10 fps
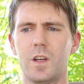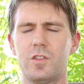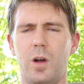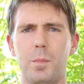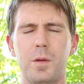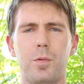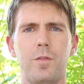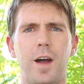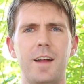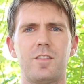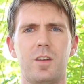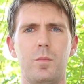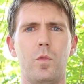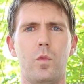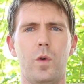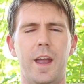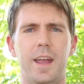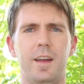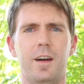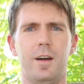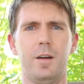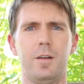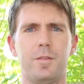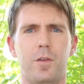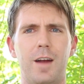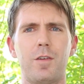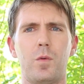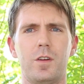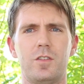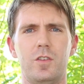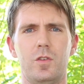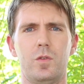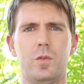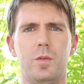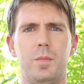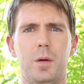So I'm going to provide some way for everyone to